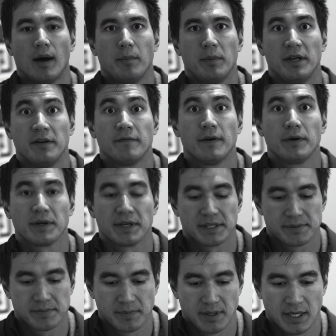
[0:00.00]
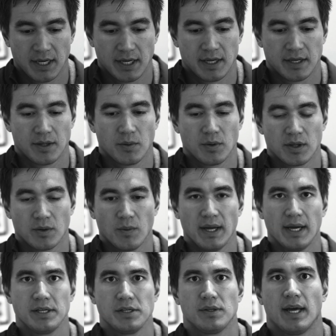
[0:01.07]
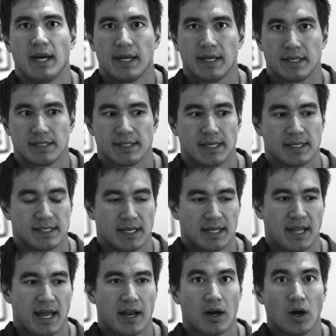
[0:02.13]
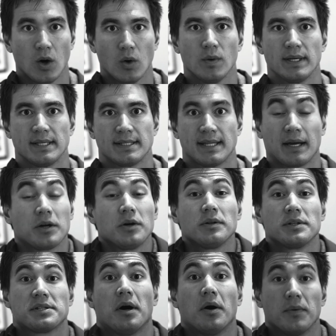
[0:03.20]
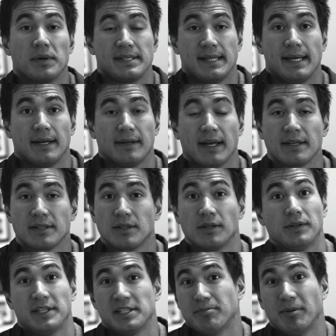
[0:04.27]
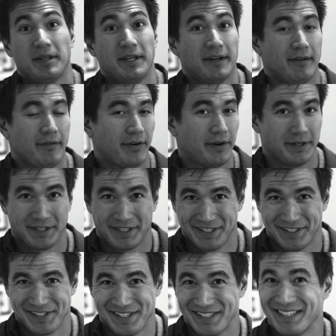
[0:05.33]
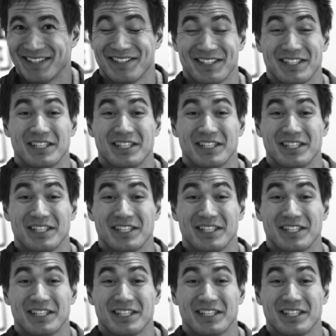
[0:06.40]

in focus? And the way I do that is that that goal is always there. That goal has been there for years and years and